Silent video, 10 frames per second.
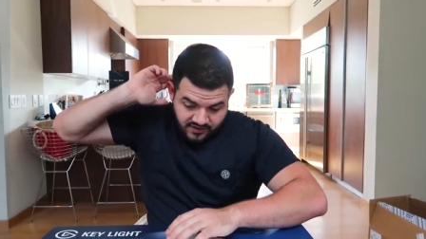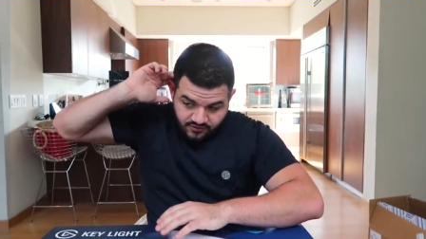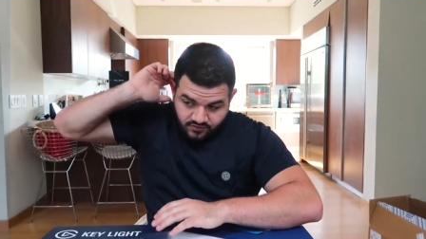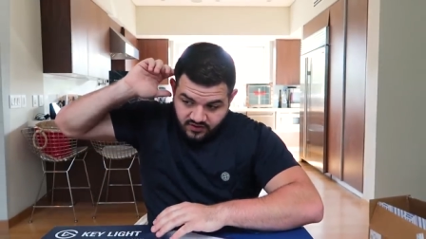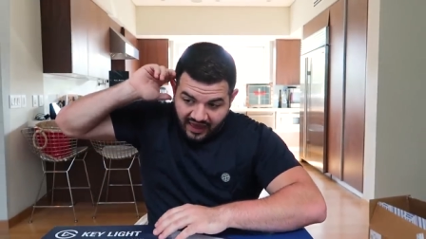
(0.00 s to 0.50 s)

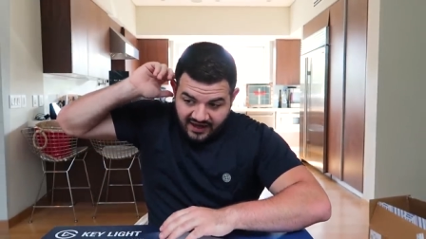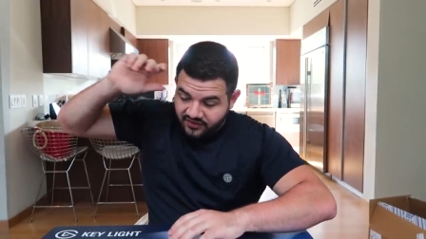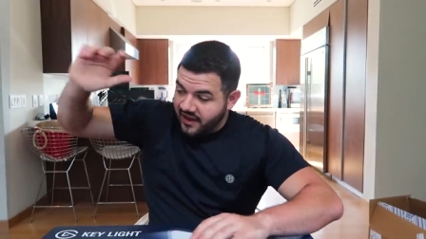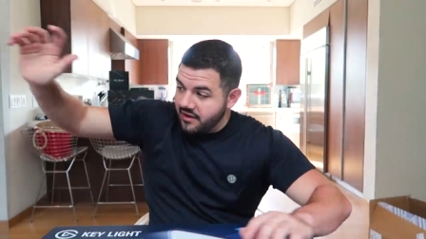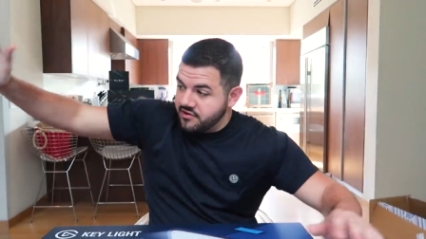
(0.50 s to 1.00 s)
These,
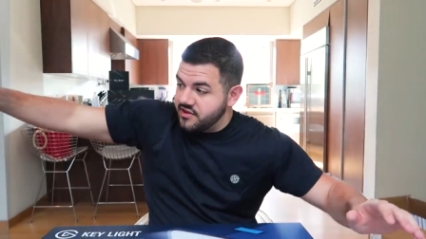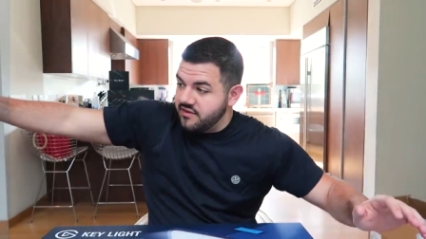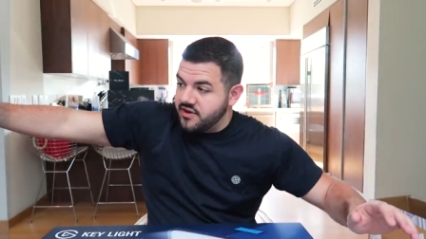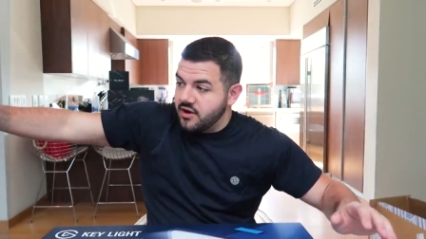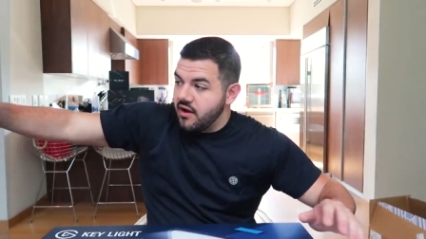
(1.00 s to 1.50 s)
anything I
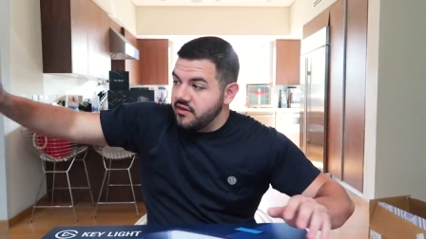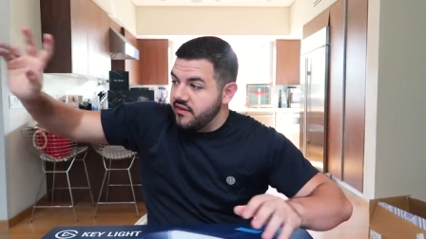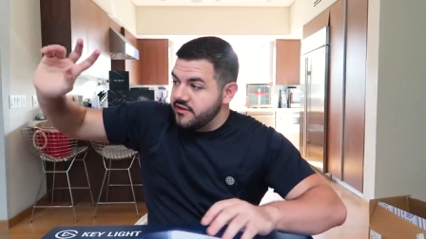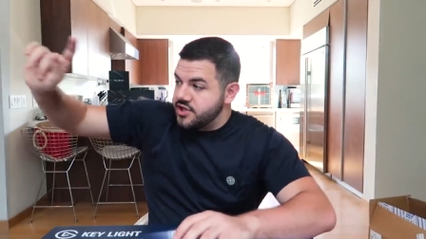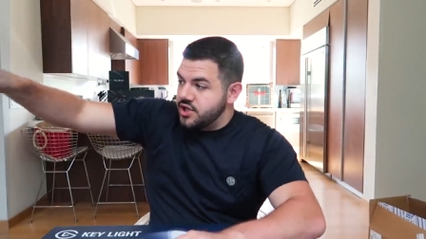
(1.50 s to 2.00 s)
received here other
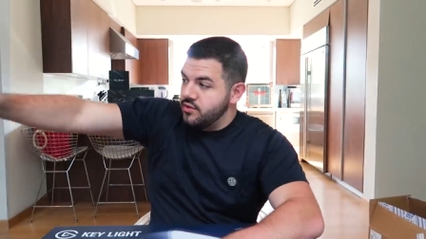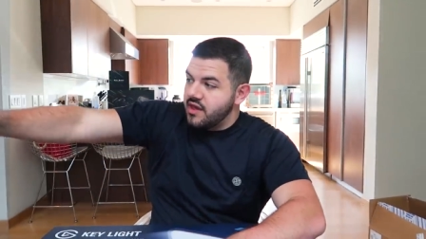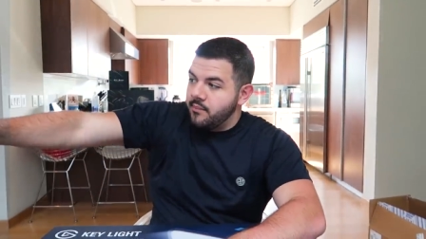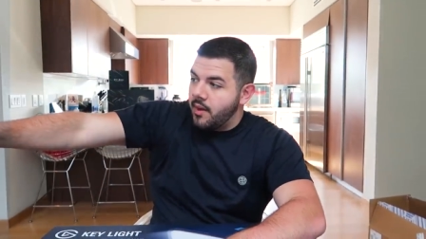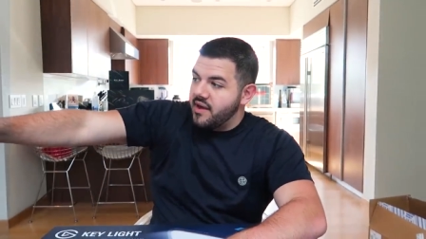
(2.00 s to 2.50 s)
than the shoes
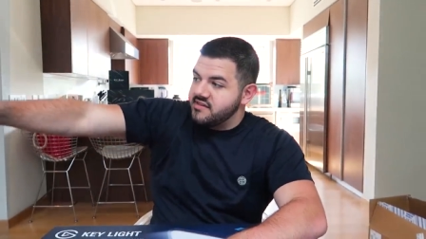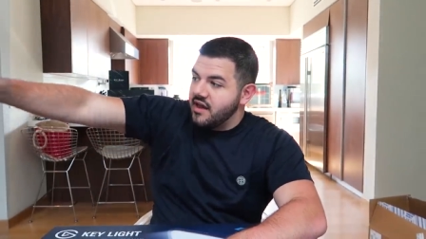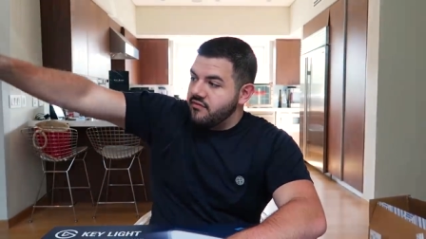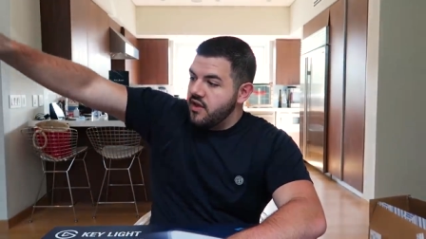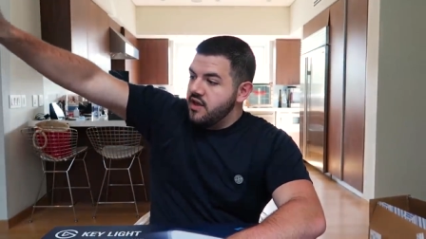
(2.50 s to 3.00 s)
I bought
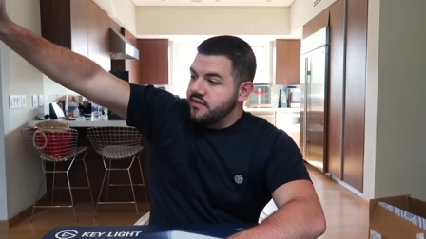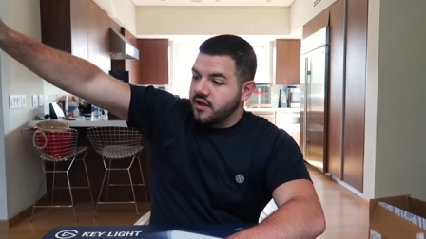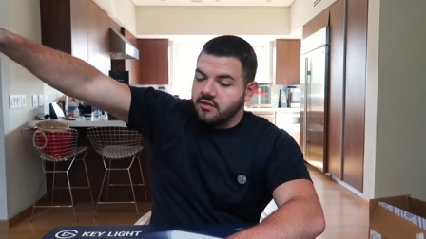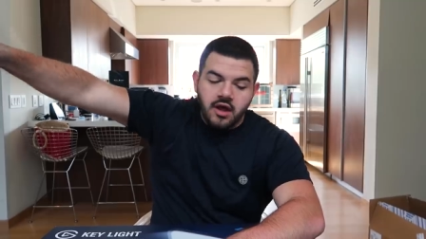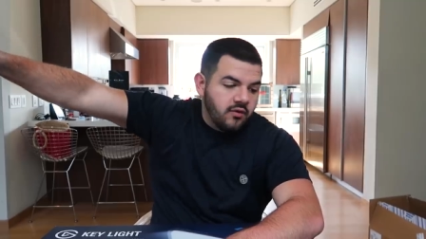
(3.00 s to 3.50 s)
myself, the
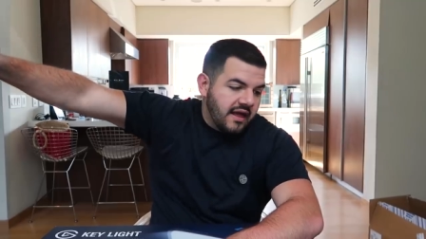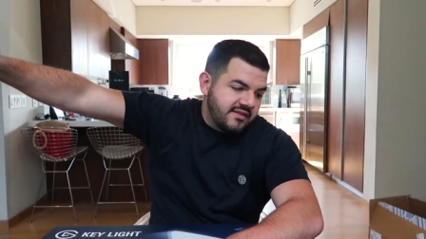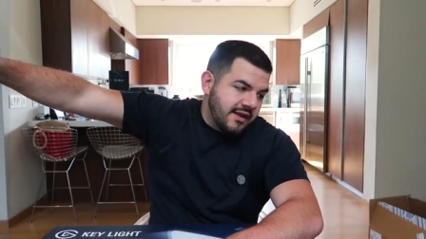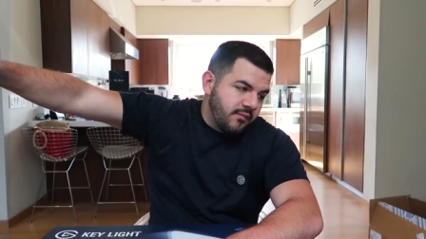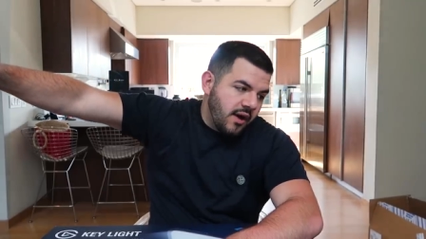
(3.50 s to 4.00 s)
glow
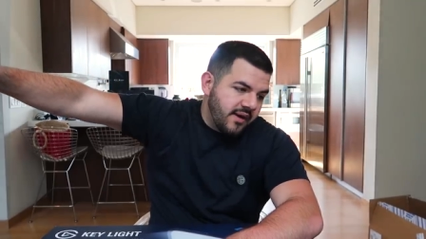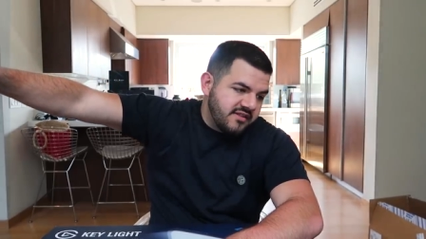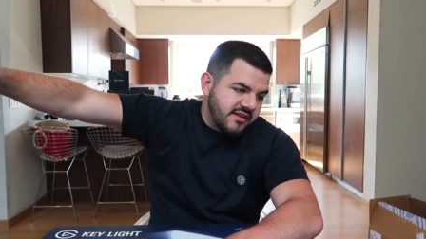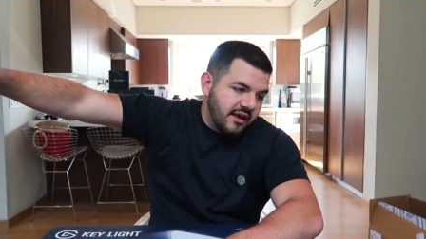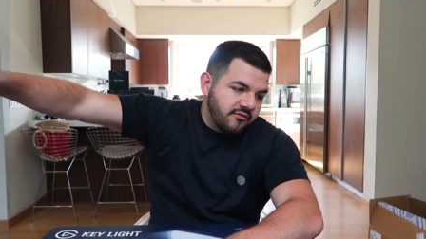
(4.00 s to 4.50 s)
lights I bought
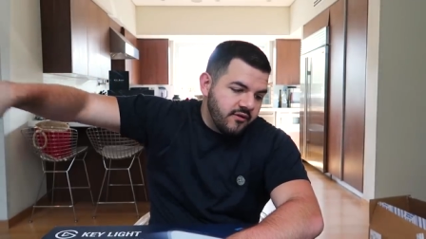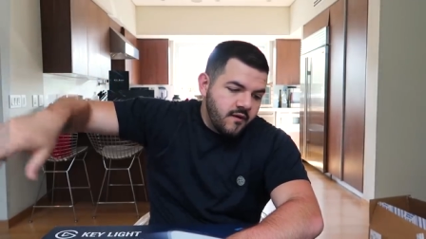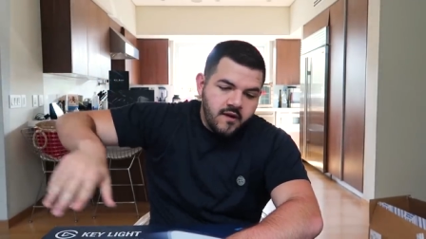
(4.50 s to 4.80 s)
myself,